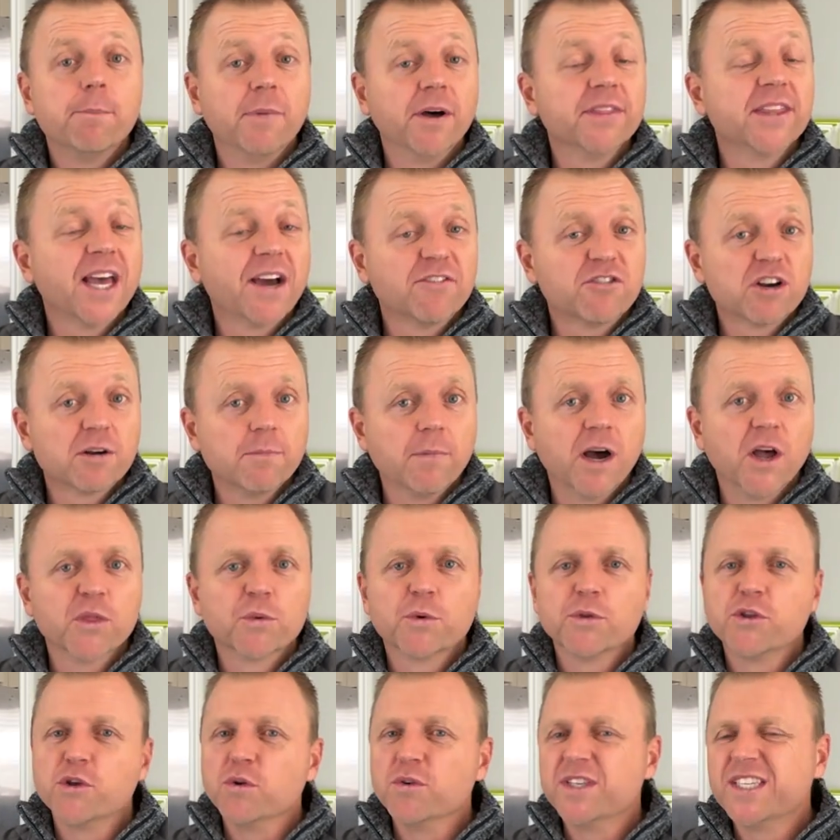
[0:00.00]
month after month
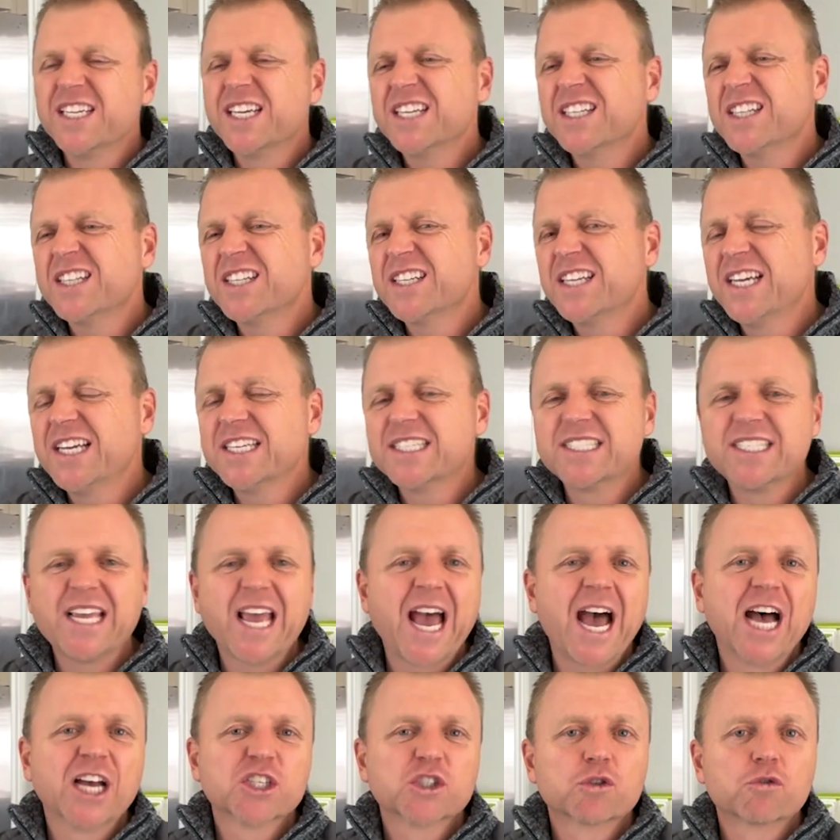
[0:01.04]
with utilities,
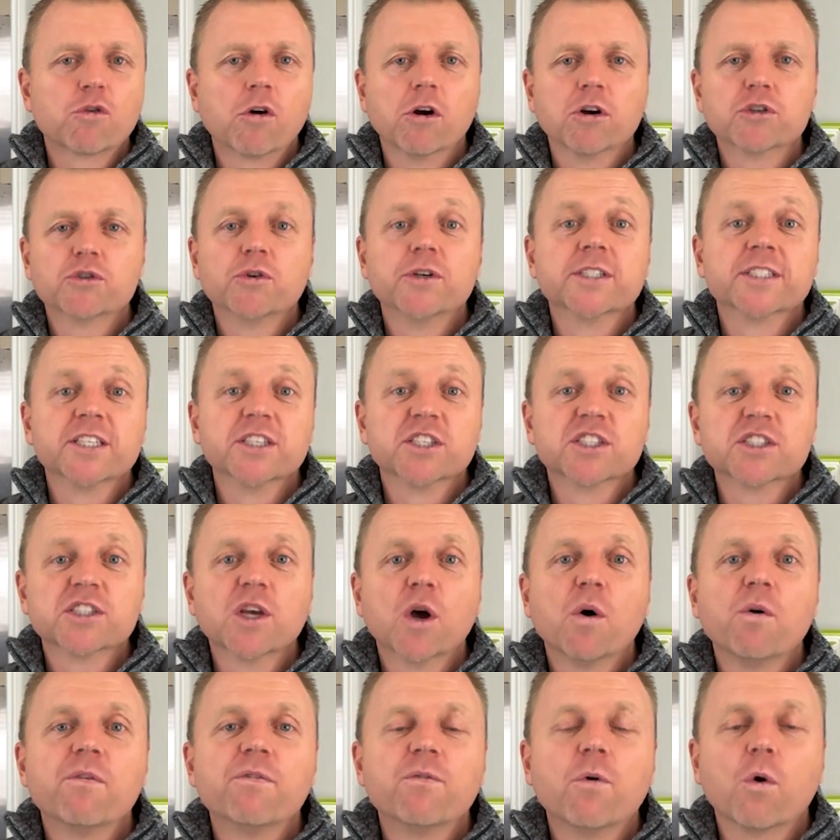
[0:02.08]
gas, groceries, and
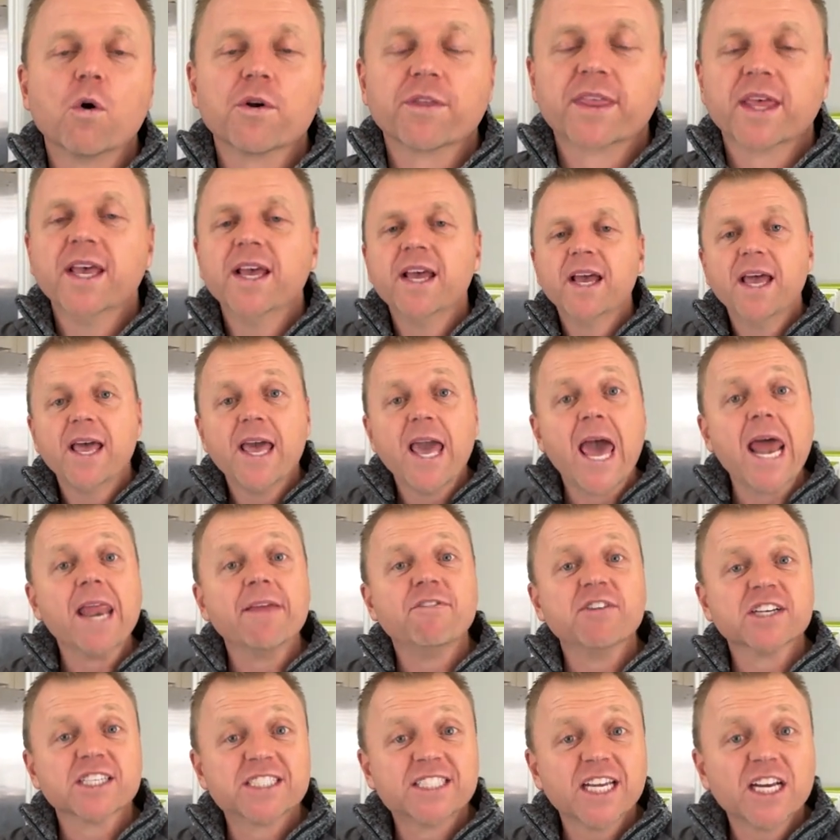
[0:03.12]
so forth. And if
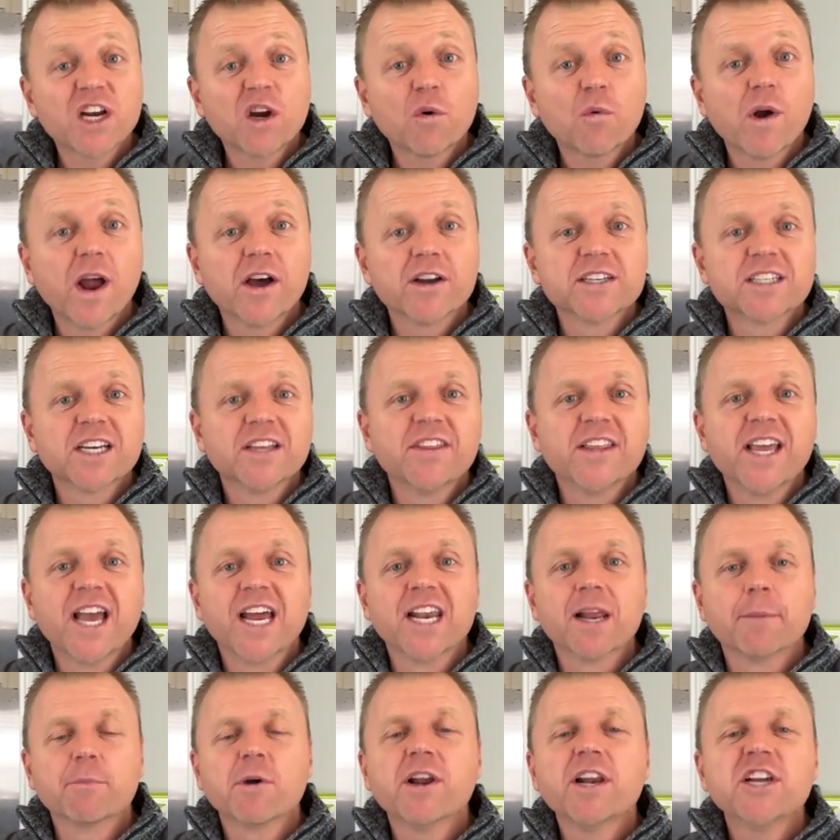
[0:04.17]
you stick around to the
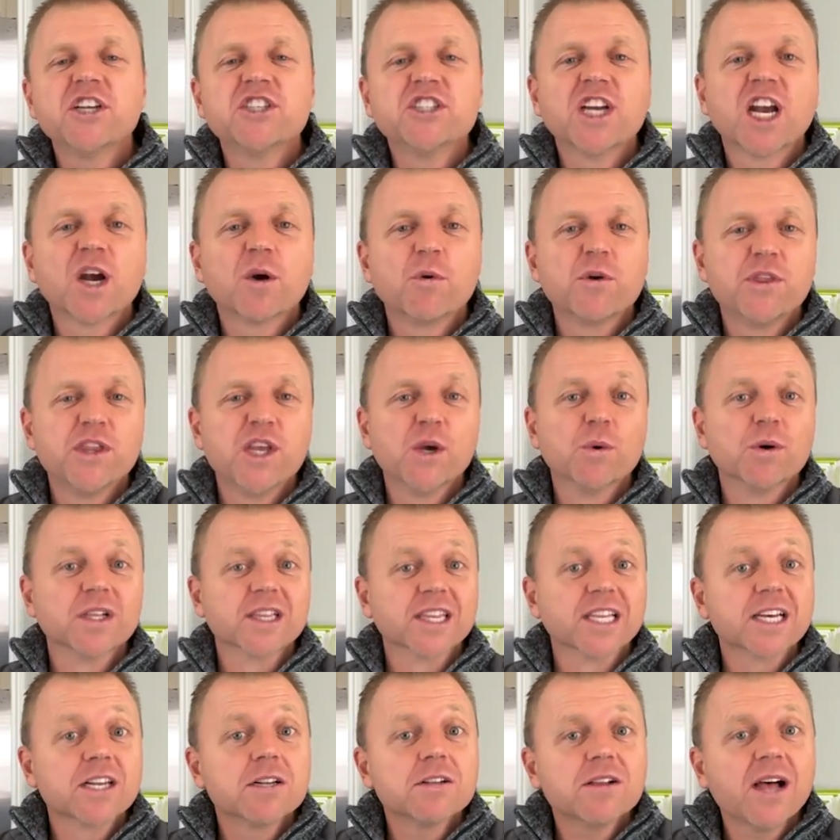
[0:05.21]
end, I'm going to share with you a
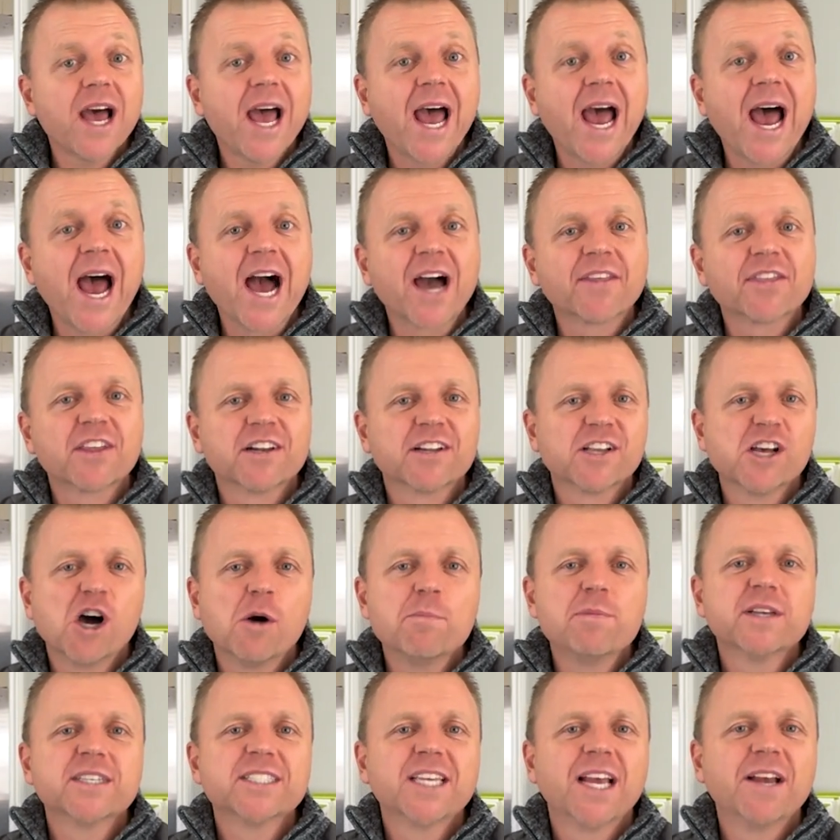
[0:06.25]
little hack that'll
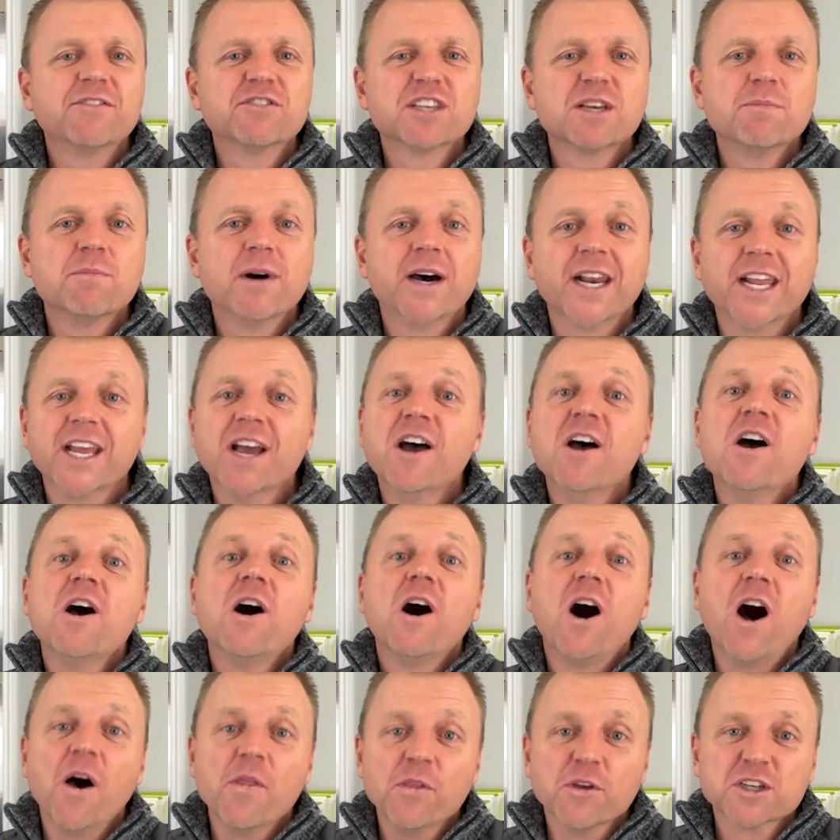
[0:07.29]
help you save some money
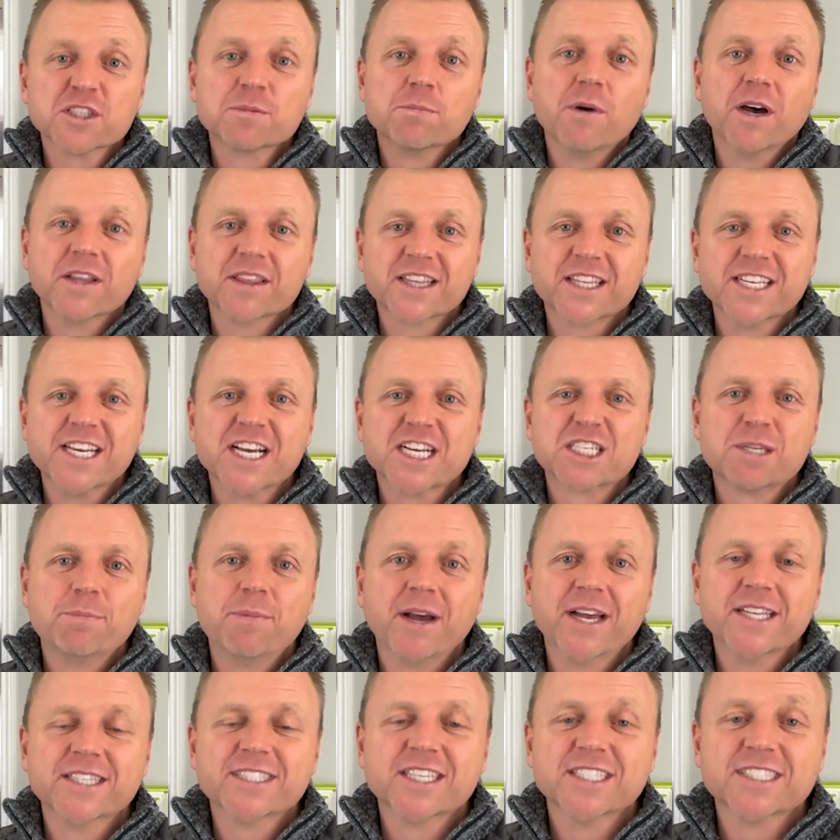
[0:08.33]
on those monthly
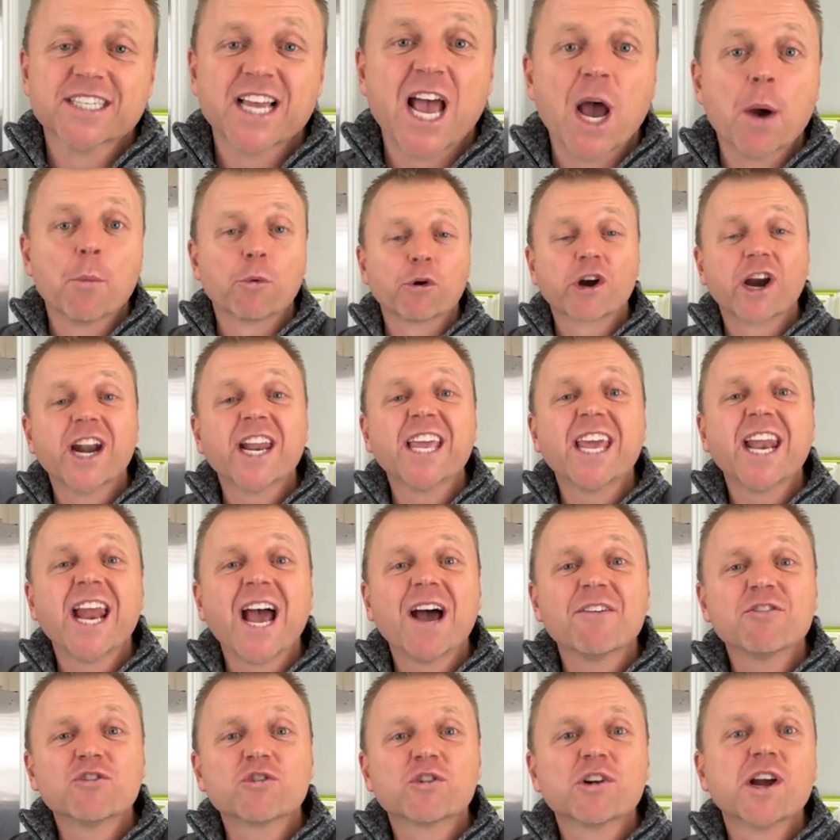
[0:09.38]
expenses. And we're going to get
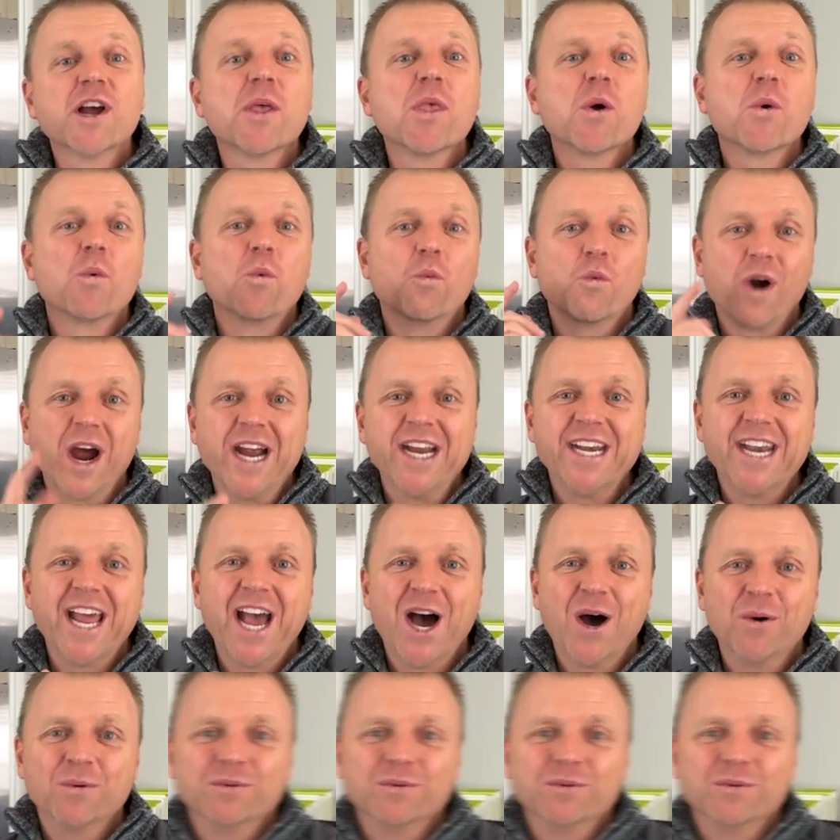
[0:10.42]
after it right now.